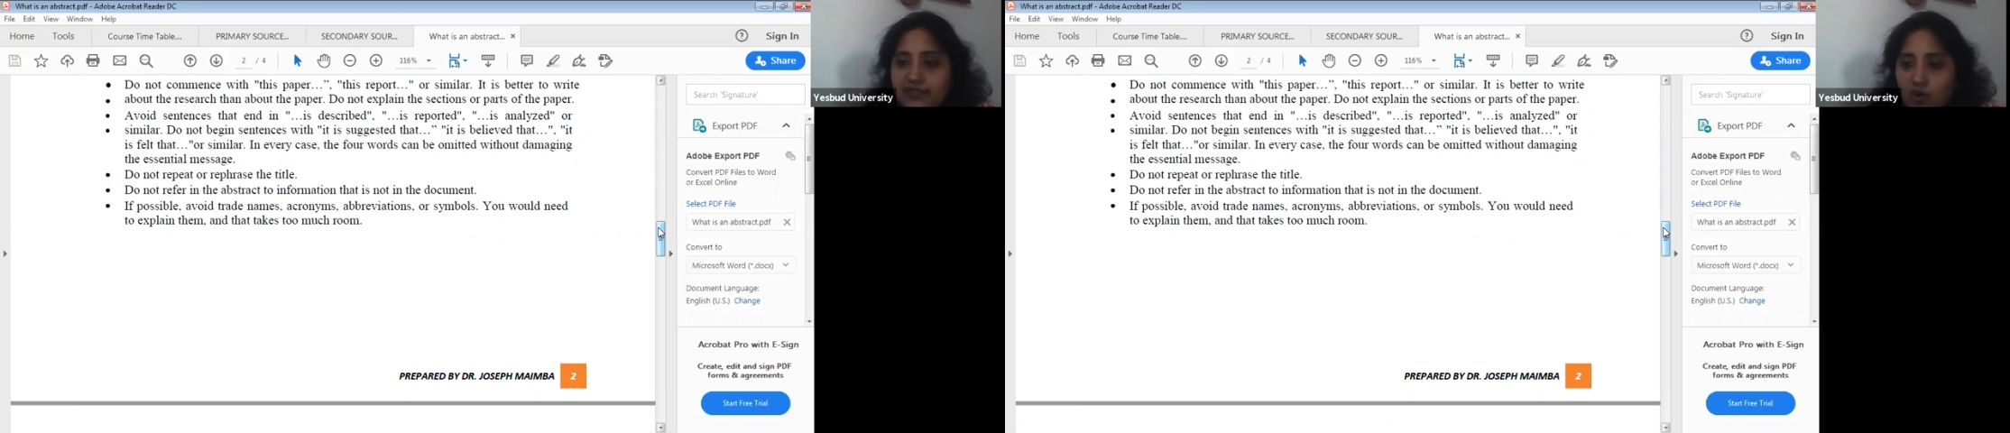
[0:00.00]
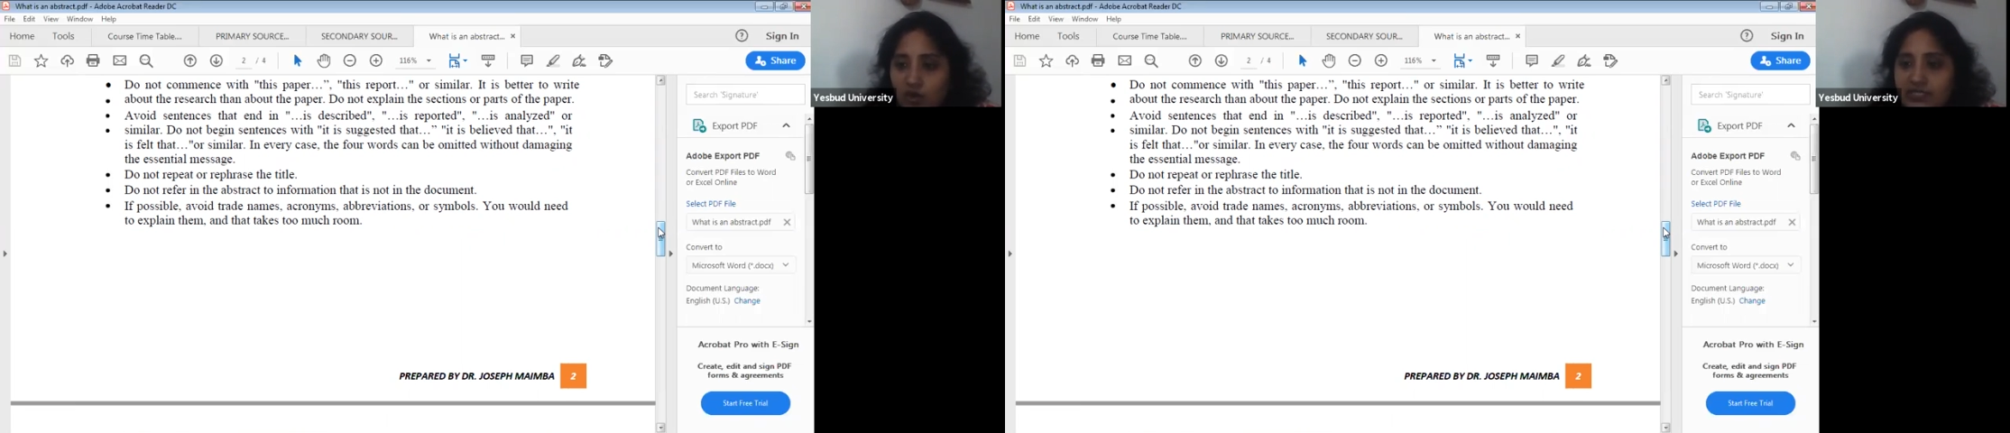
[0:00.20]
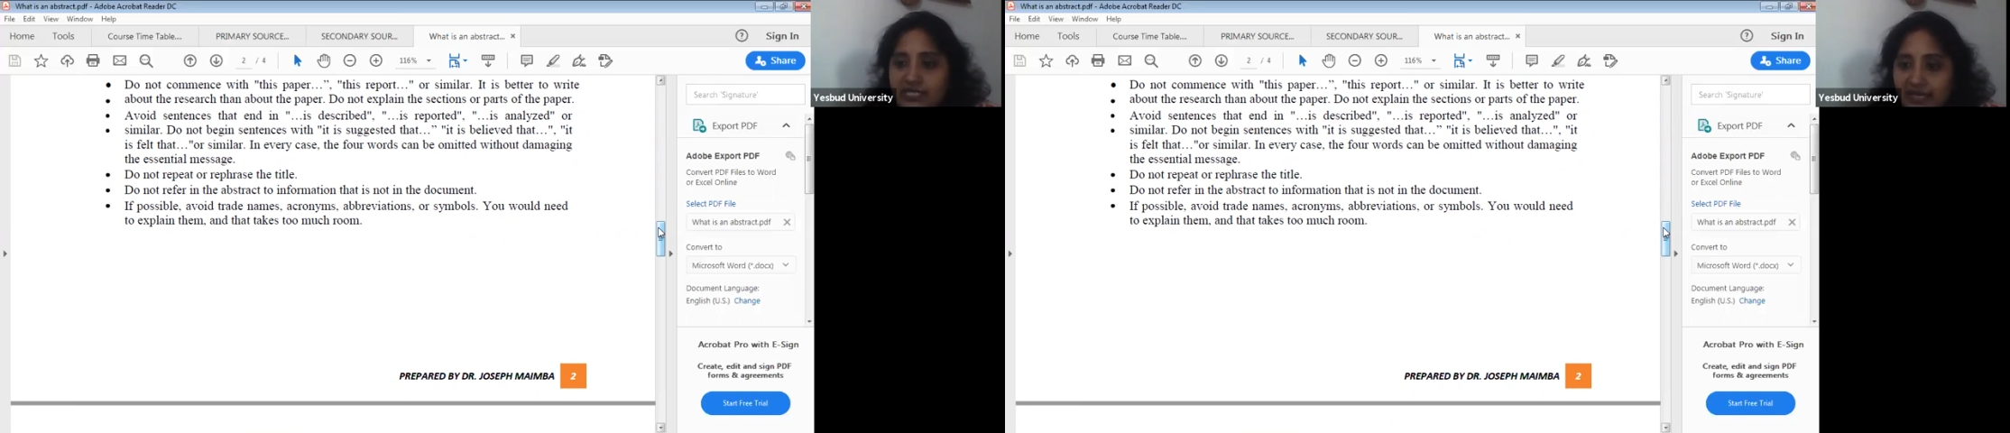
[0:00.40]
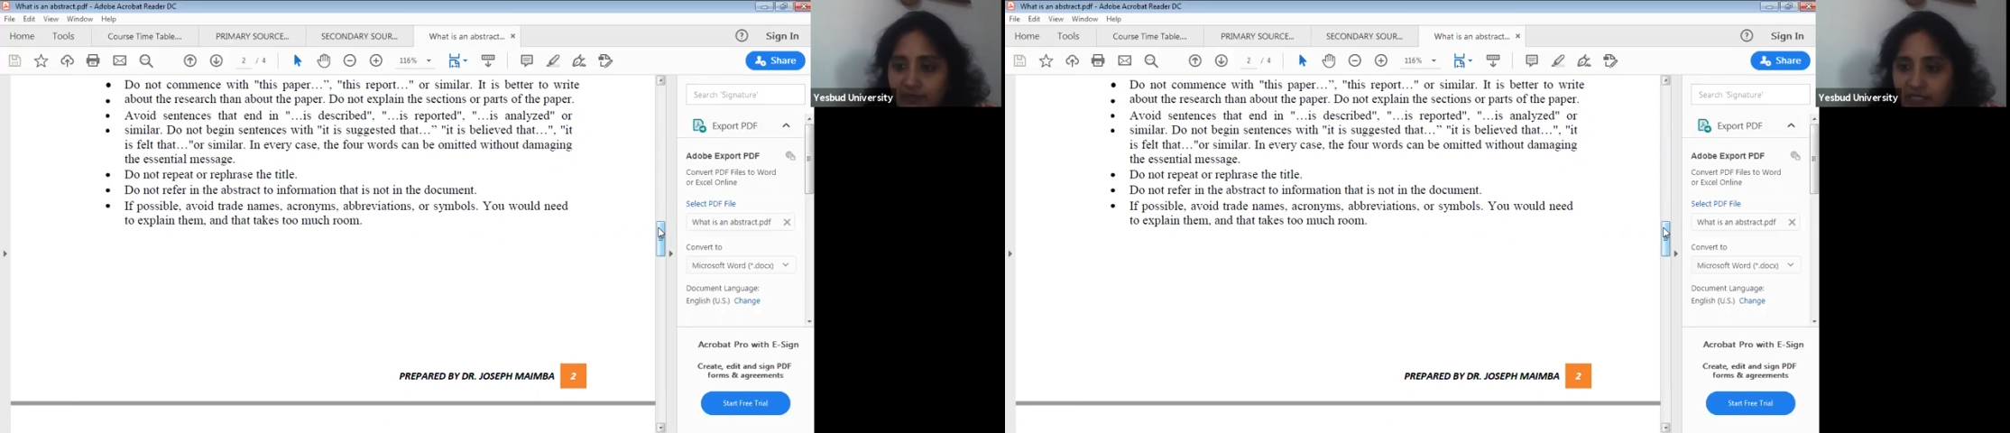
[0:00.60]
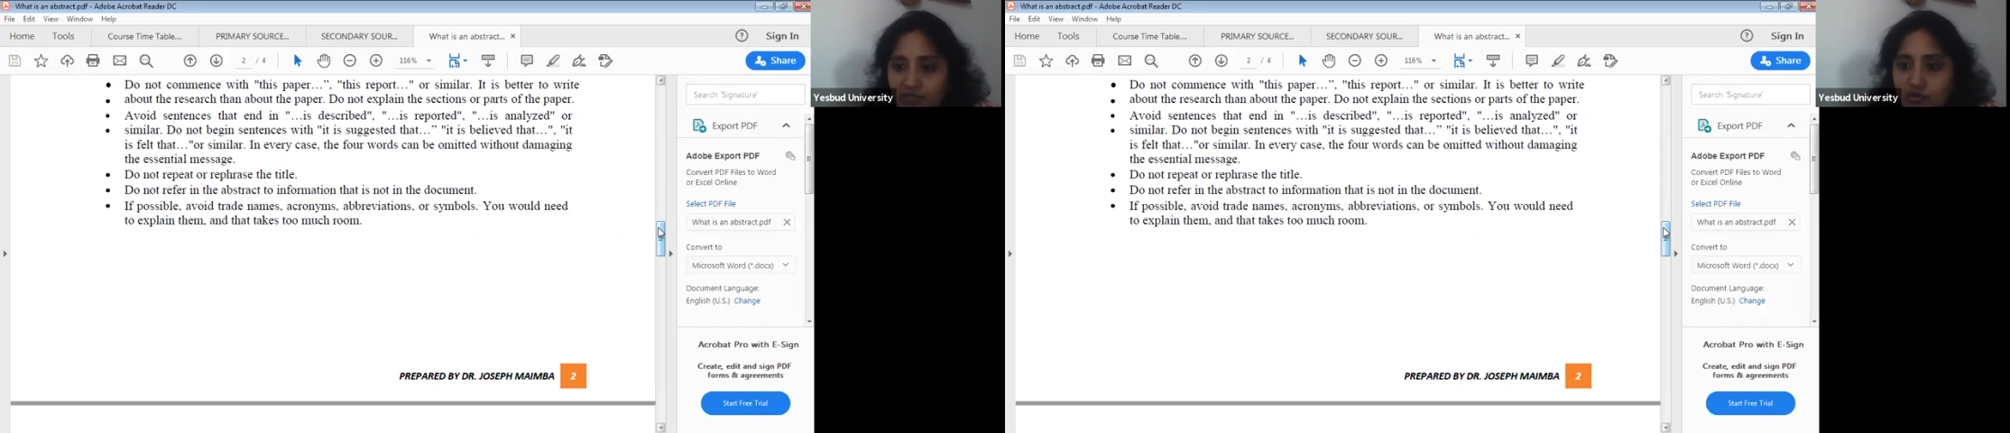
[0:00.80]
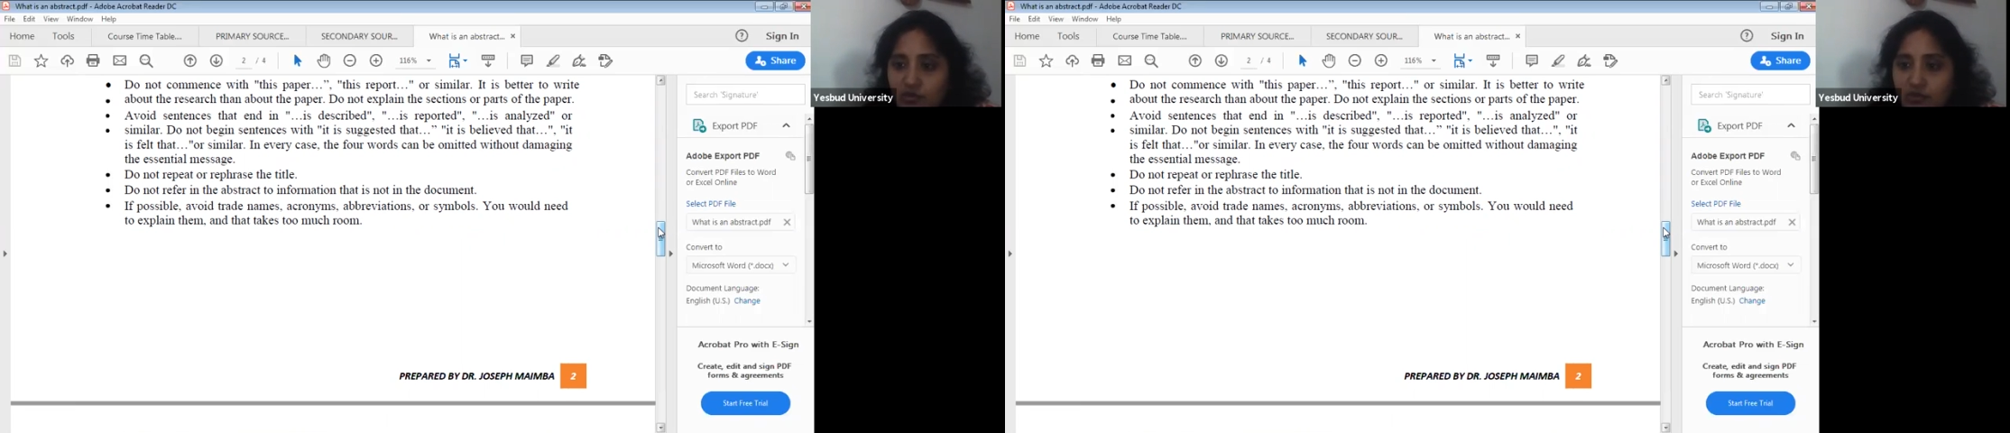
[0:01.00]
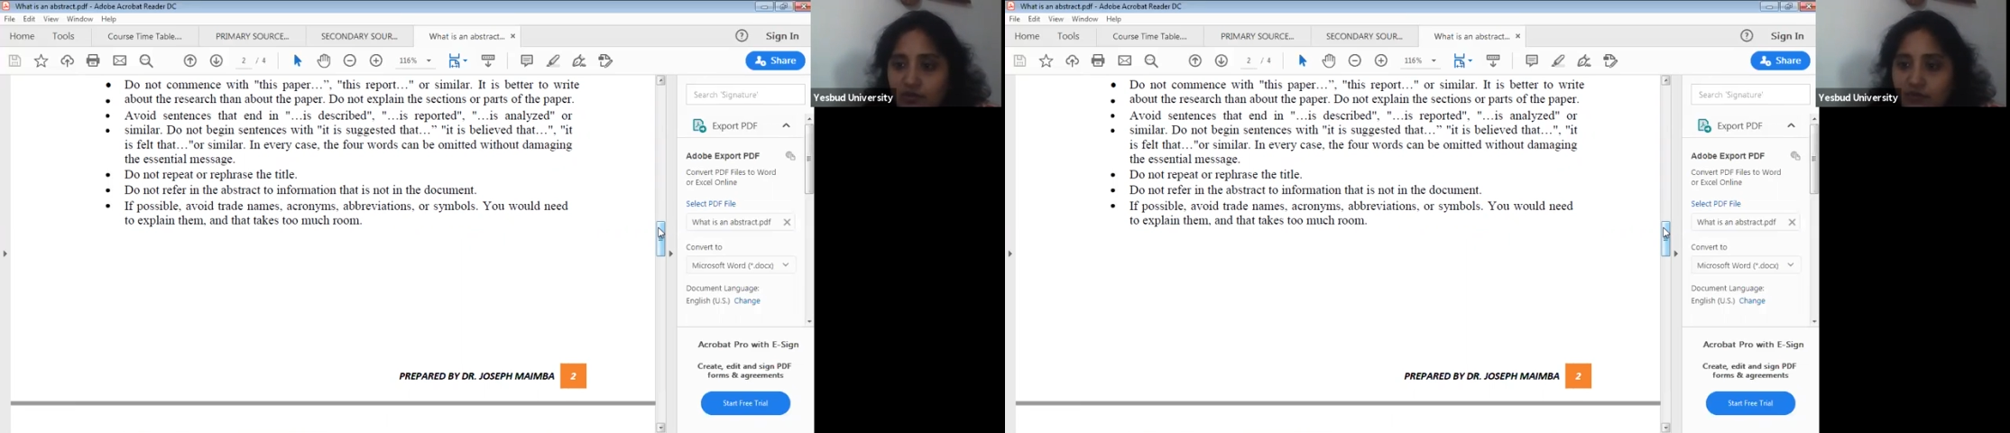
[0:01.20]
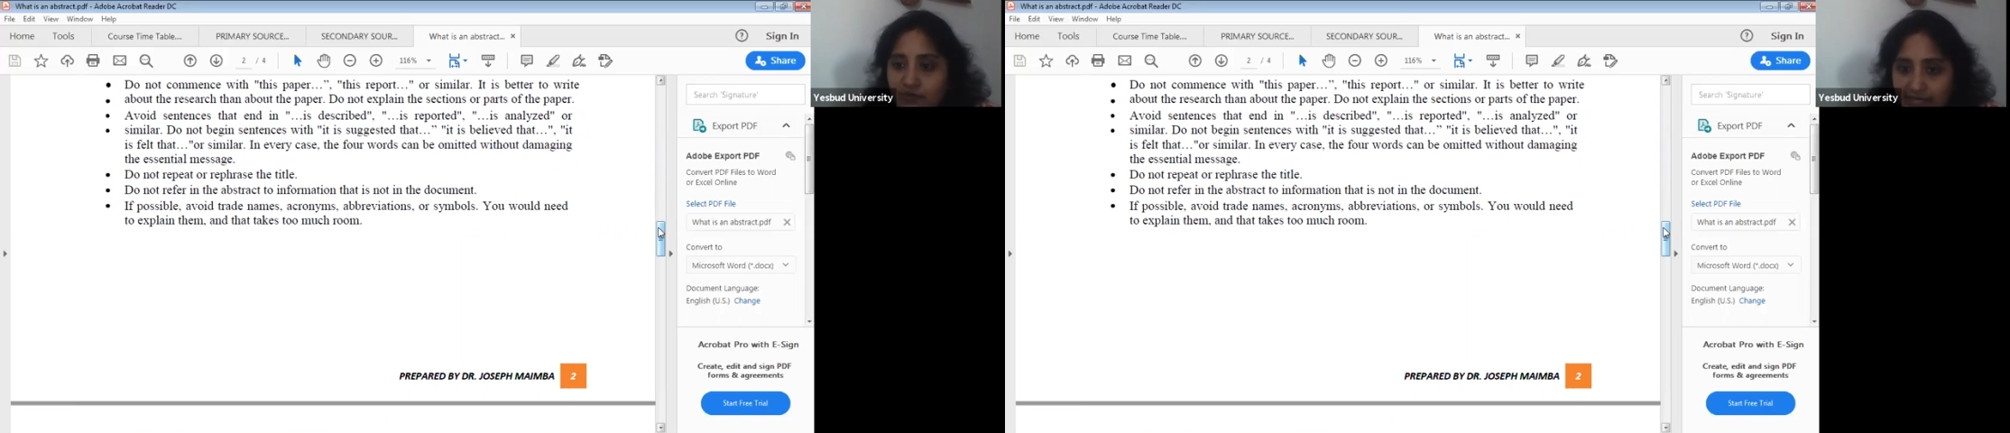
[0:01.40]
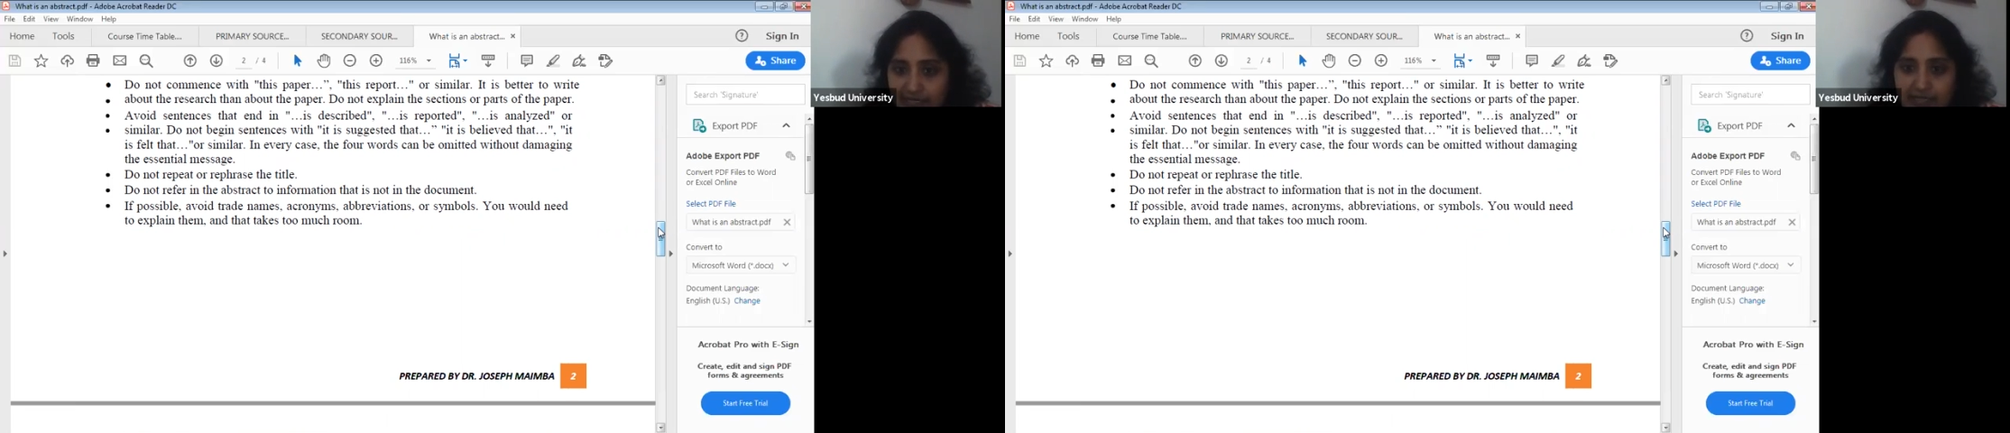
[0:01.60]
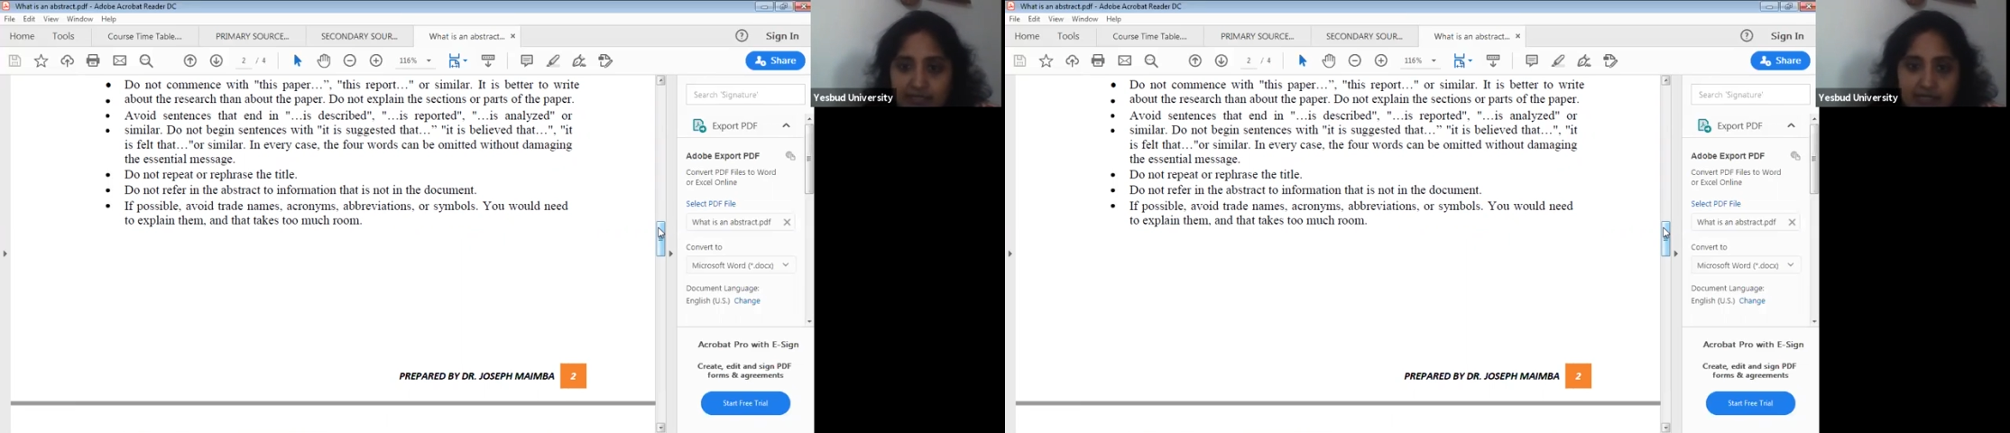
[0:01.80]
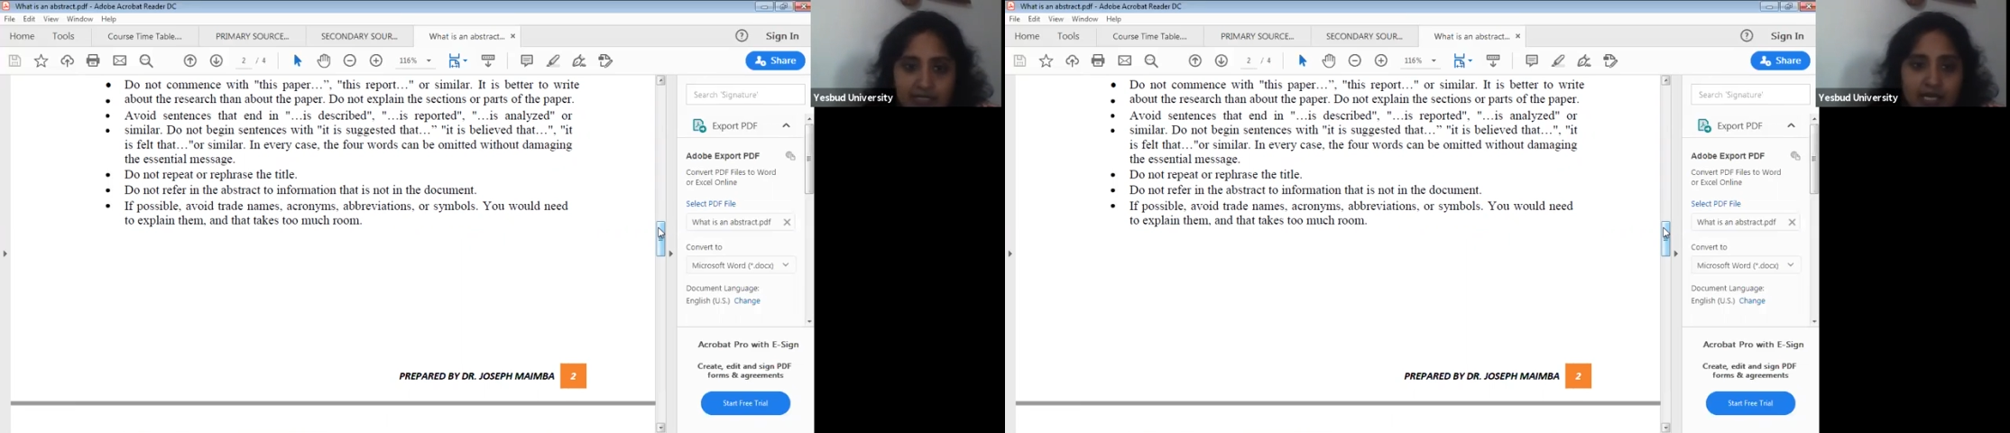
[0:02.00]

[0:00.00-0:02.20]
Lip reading: all time in your writings,